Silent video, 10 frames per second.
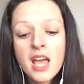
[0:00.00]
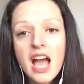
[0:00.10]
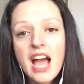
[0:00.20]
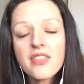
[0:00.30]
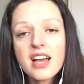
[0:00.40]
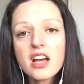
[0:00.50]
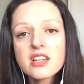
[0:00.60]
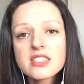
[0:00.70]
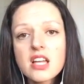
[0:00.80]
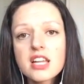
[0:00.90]
And that kind
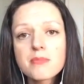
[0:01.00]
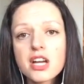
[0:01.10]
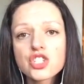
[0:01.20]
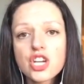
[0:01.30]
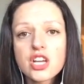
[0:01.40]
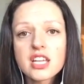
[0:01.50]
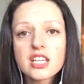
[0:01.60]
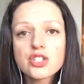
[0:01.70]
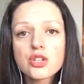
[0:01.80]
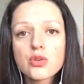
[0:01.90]
of started my journey
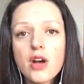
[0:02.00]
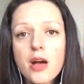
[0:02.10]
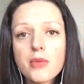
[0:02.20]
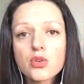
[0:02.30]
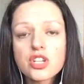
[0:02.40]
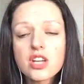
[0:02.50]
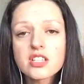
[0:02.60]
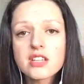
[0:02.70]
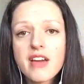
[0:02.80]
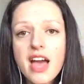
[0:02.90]
to
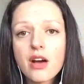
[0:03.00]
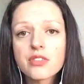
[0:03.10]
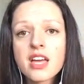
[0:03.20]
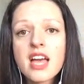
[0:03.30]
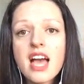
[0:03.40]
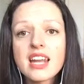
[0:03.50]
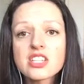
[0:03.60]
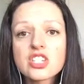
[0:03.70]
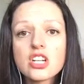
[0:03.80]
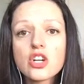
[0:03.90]
alternative health and
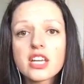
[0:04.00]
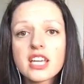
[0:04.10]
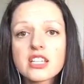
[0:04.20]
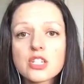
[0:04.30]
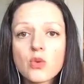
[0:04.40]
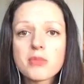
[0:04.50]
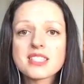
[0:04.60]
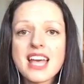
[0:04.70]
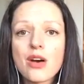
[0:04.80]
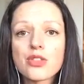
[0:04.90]
actually looking into
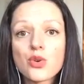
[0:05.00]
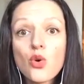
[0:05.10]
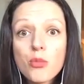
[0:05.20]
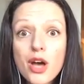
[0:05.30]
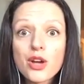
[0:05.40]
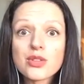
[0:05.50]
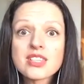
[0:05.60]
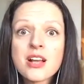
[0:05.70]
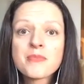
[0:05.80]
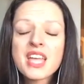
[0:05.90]
women's health and
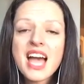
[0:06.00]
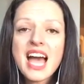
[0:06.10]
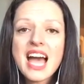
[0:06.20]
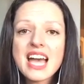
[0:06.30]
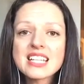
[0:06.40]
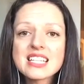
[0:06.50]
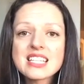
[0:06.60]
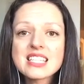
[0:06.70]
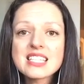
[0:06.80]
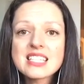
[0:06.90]
hormones and
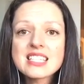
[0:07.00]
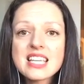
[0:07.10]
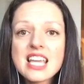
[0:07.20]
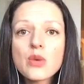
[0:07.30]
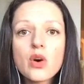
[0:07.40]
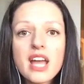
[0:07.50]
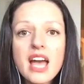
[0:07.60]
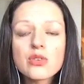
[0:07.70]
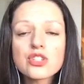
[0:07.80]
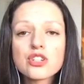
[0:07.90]
seeing what
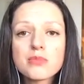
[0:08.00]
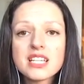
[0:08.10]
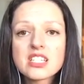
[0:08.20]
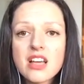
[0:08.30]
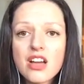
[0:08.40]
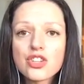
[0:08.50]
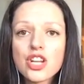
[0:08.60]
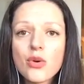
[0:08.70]
else could be done.